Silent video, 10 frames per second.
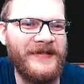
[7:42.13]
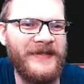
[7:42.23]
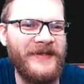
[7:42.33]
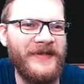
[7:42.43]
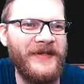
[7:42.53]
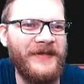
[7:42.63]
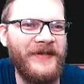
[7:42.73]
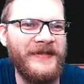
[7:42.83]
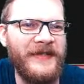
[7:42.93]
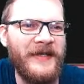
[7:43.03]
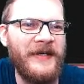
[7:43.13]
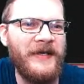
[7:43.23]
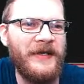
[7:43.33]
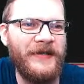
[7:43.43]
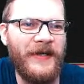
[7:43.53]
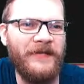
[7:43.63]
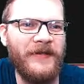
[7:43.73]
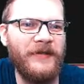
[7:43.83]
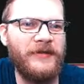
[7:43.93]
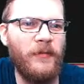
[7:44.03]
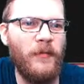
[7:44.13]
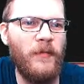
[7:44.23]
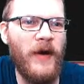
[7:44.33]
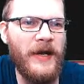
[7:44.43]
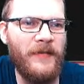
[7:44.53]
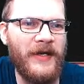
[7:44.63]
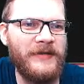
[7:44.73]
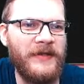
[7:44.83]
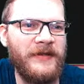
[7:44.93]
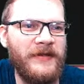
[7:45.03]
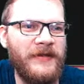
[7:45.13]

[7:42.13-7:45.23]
That's a good increase. Definitely looks way better.